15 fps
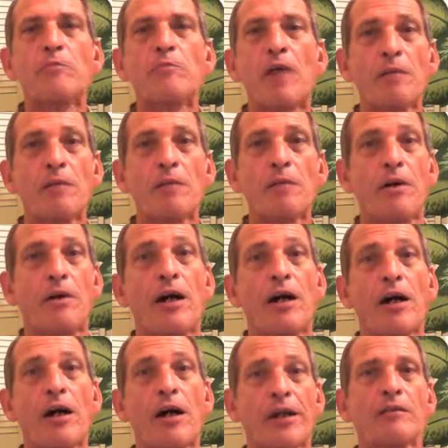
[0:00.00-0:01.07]
my body,
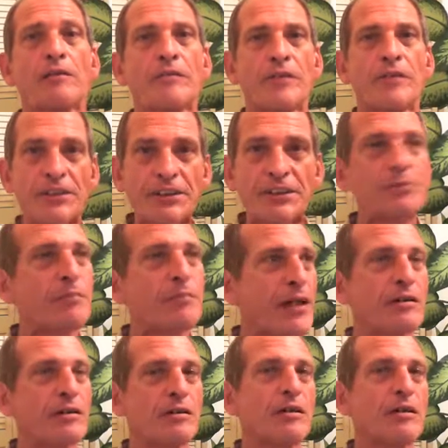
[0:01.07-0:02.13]
this is
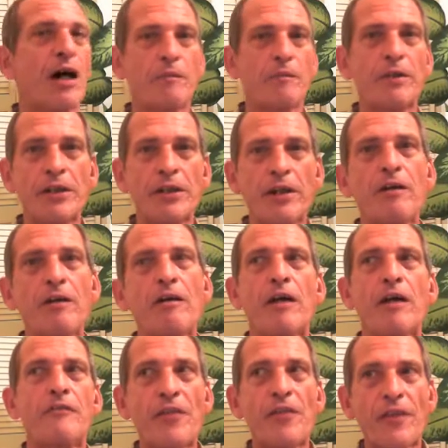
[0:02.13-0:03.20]
me, I'm in here,
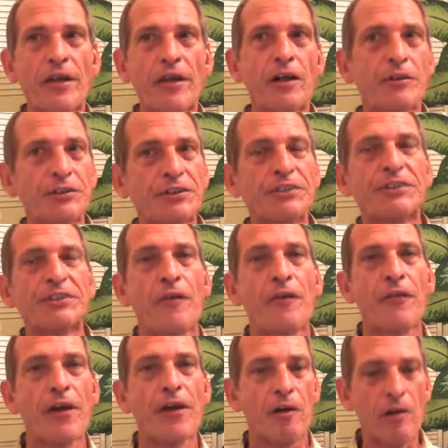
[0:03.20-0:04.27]
everything else is
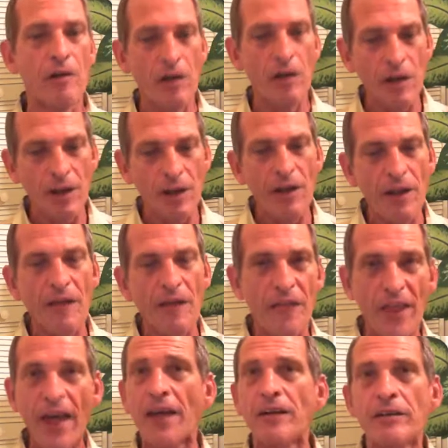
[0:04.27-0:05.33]
out there.
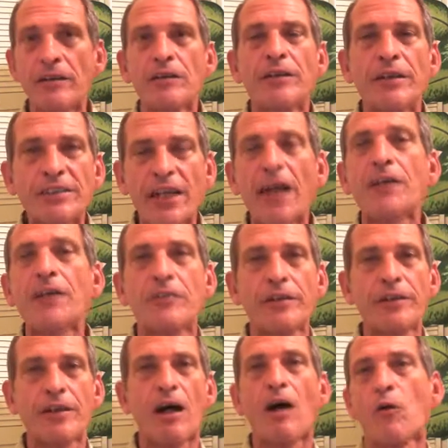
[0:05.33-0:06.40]
That is
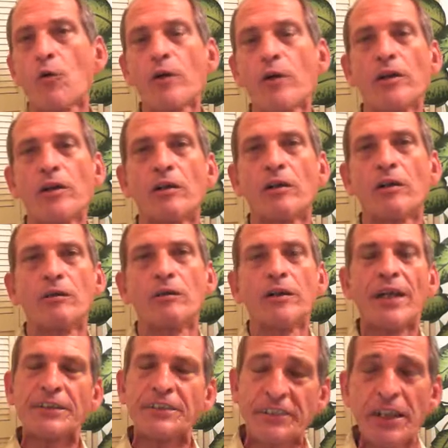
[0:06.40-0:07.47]
actually not real. It
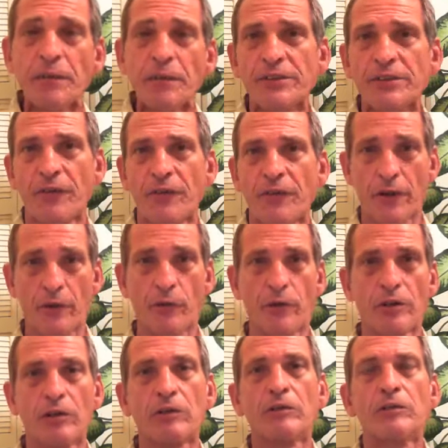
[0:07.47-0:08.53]
seems very
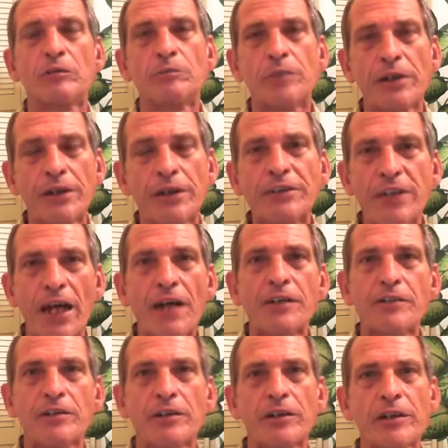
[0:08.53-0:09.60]
real, but it's
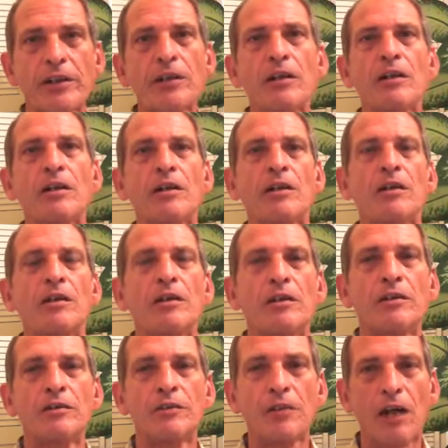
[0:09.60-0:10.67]
actually
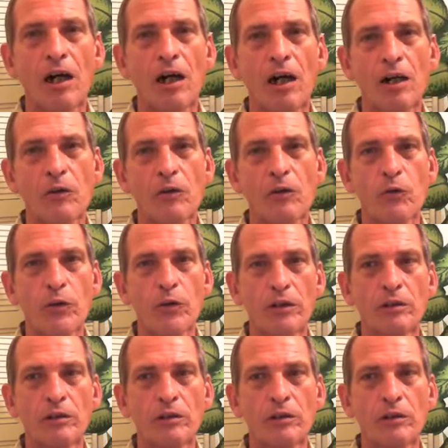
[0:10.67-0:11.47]
not real.